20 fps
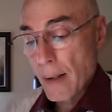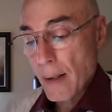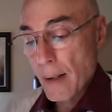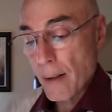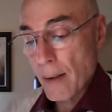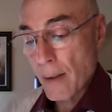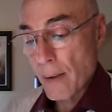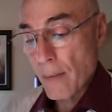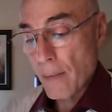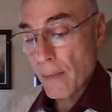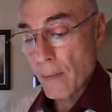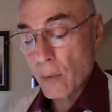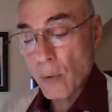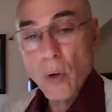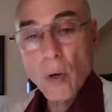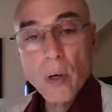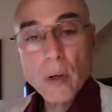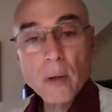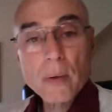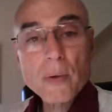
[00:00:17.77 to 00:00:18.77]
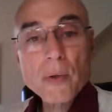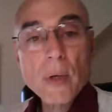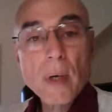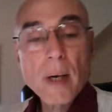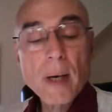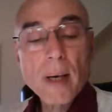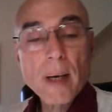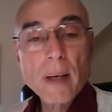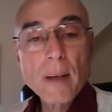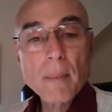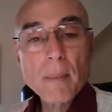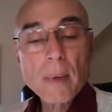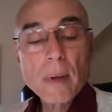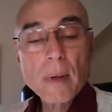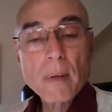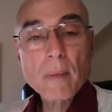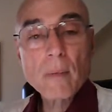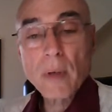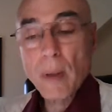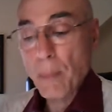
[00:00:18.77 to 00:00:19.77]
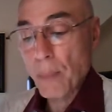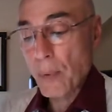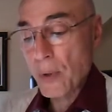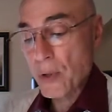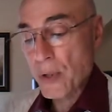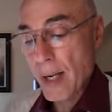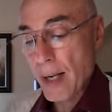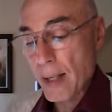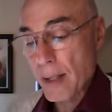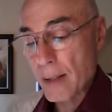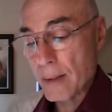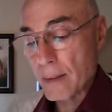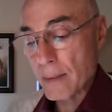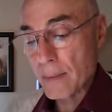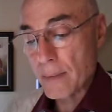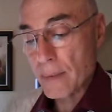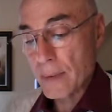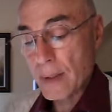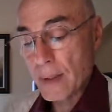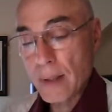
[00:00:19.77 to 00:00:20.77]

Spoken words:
of longtime Representative